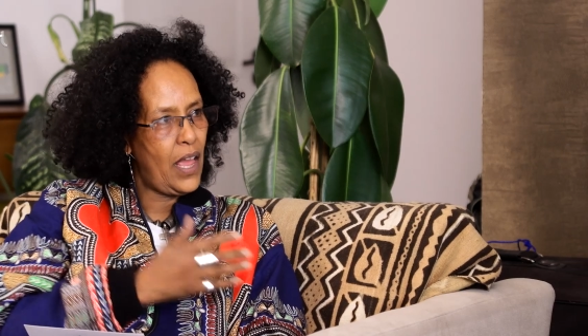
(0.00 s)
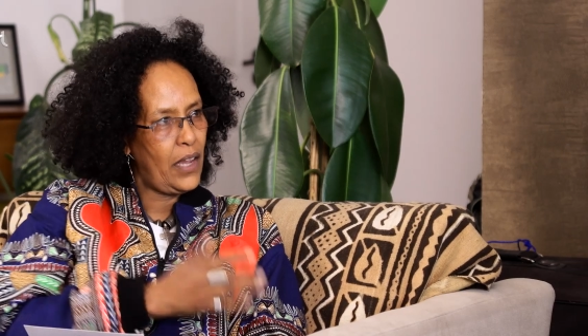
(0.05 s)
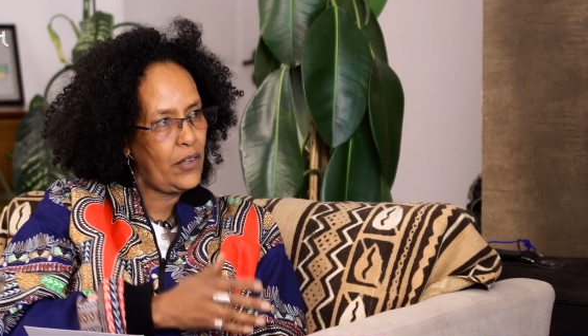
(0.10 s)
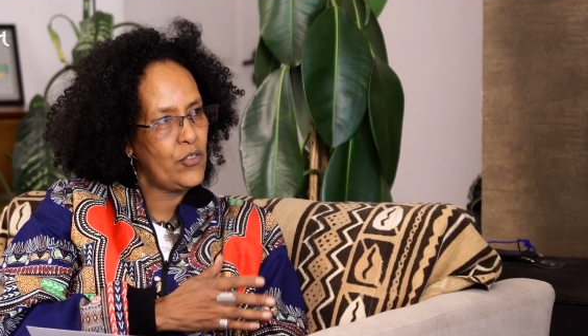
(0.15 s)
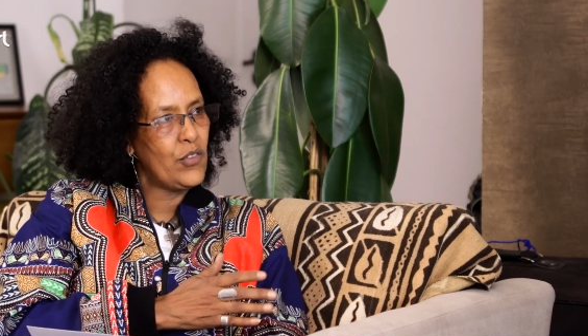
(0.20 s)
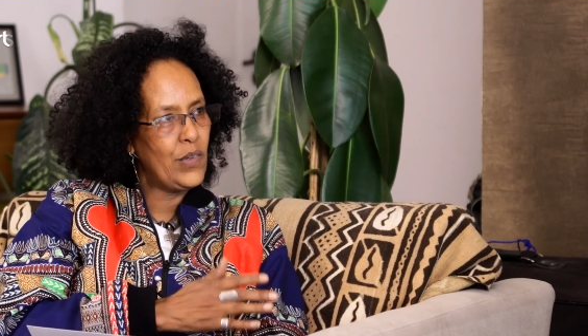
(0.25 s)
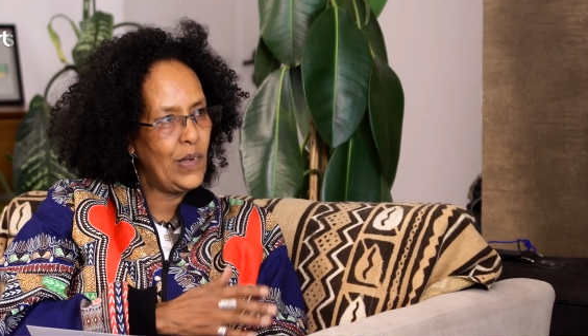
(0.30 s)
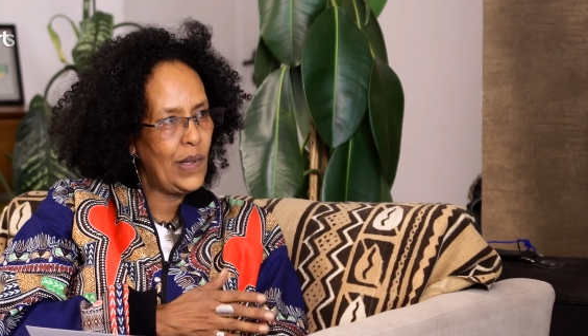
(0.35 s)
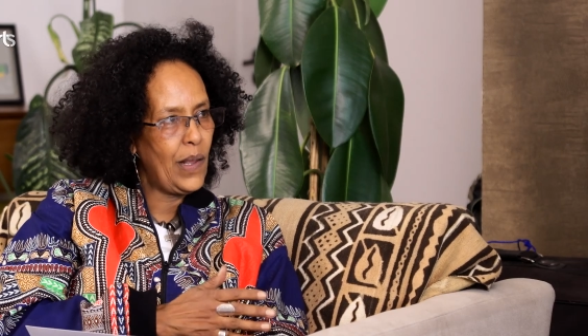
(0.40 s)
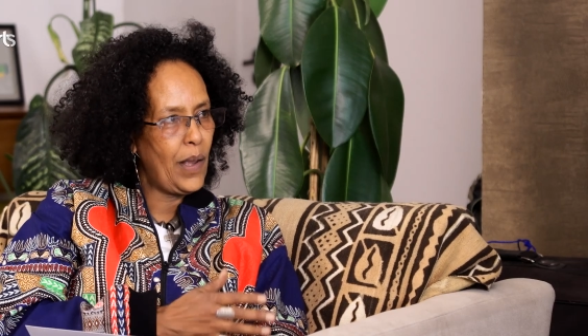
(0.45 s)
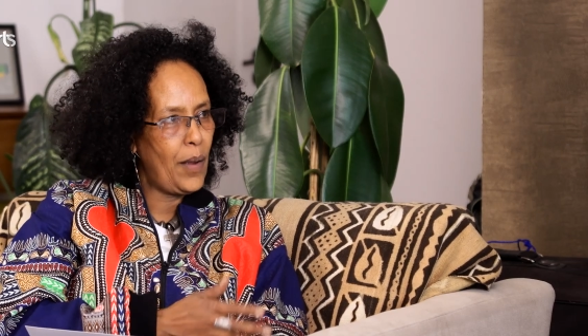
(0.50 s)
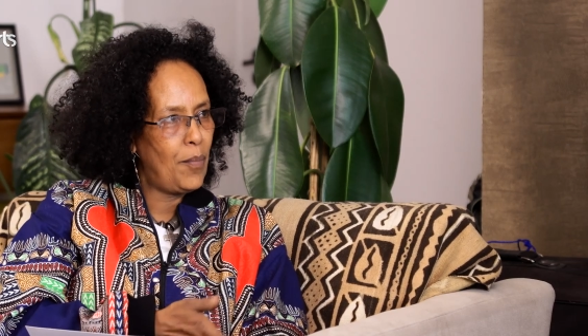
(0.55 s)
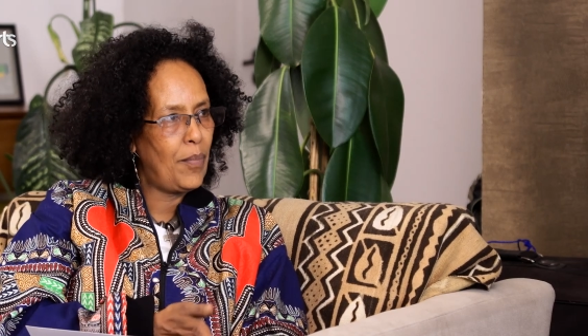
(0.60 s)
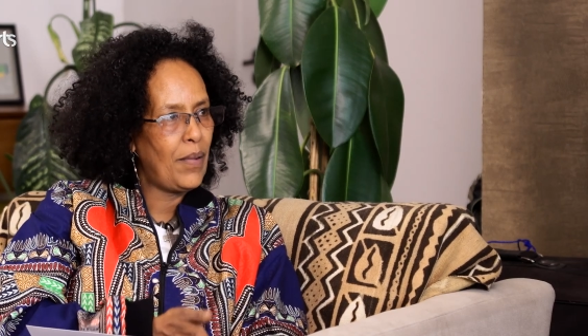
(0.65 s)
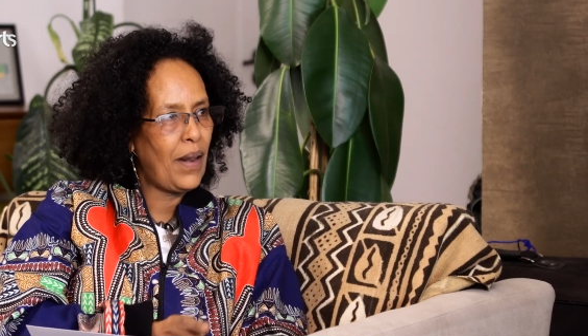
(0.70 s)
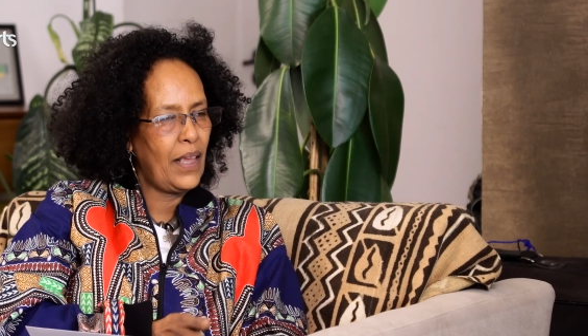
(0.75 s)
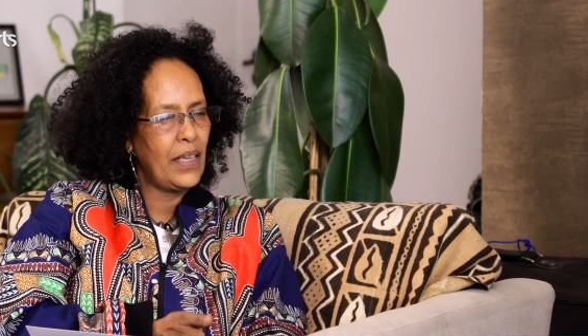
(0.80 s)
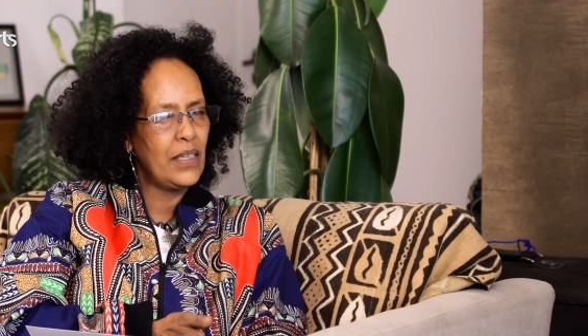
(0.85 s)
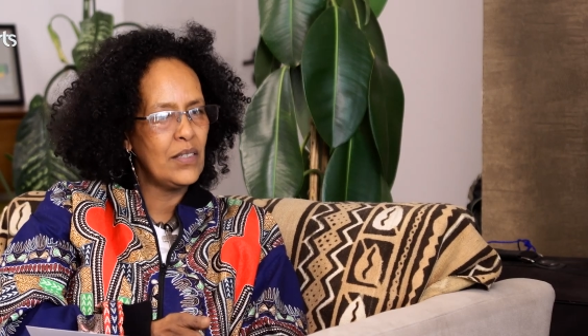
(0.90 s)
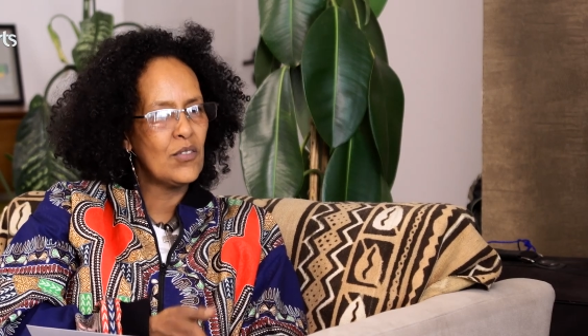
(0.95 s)
actually
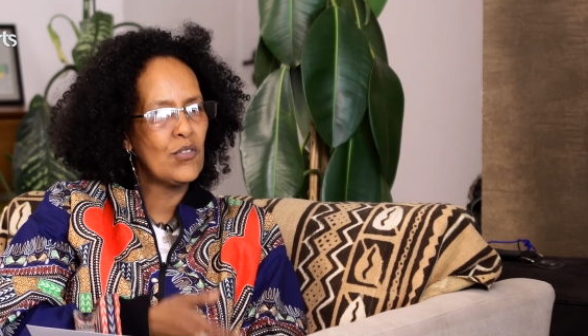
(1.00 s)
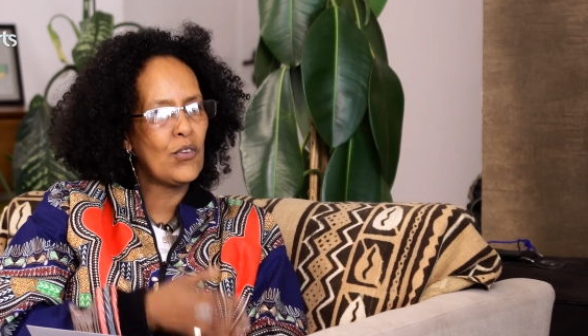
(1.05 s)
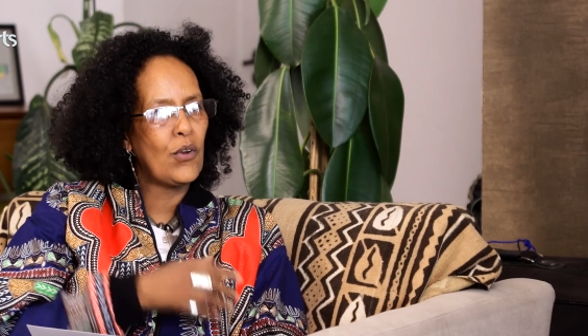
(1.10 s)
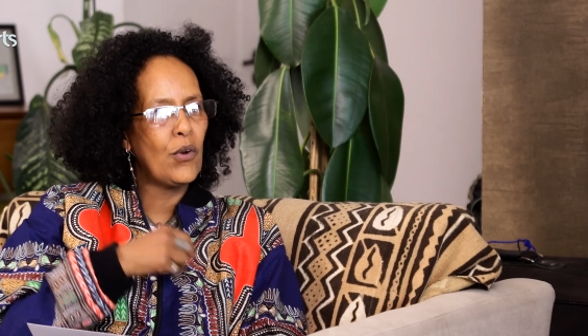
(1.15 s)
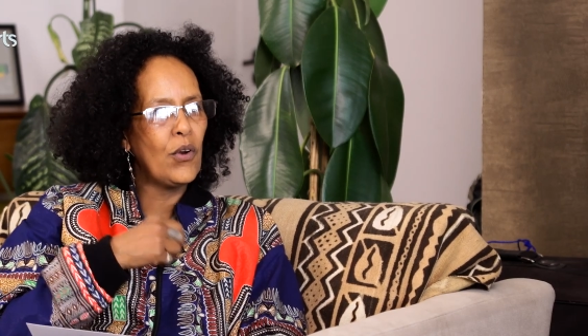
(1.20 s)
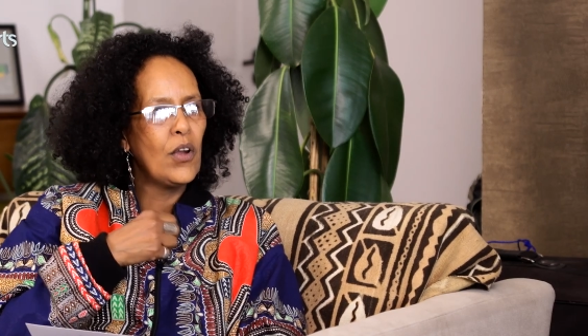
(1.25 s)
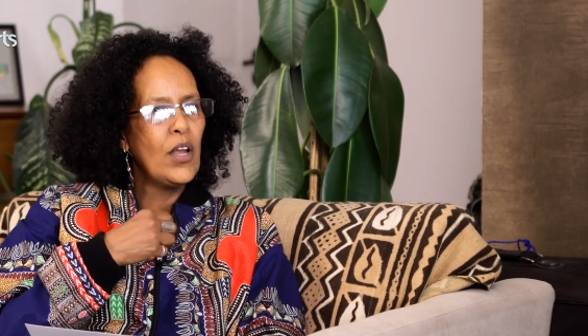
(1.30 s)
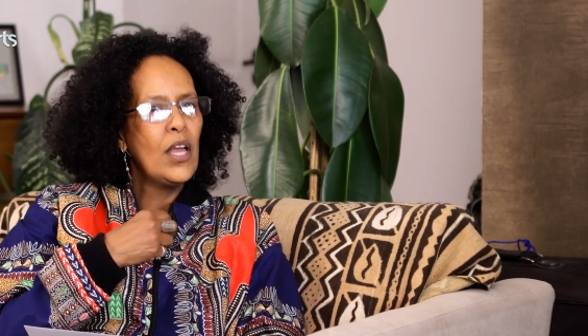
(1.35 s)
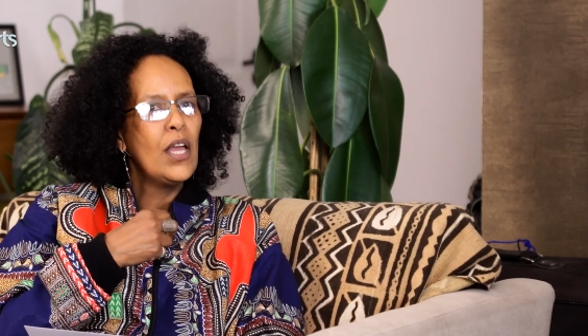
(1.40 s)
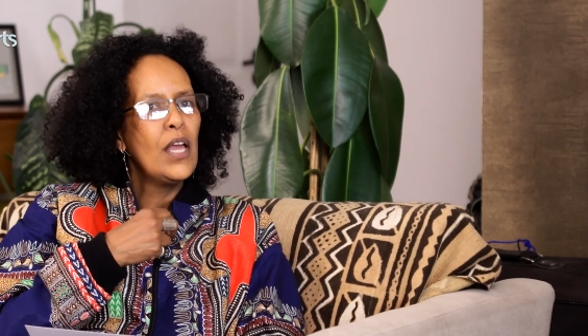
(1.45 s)
applies. So